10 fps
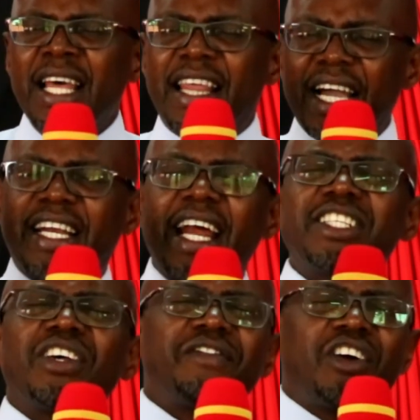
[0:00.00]
The
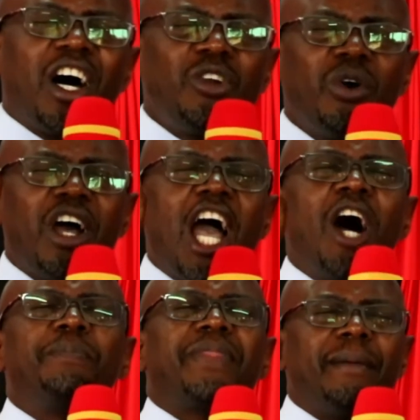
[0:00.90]
grace of God will
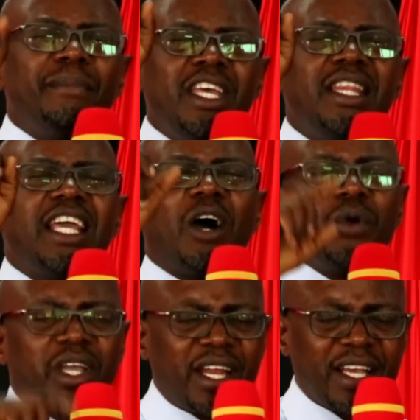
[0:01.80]
help them in their
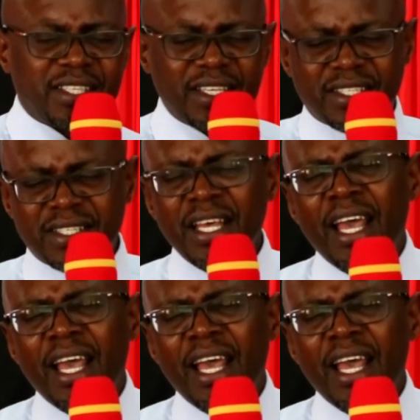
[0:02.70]
weaknesses.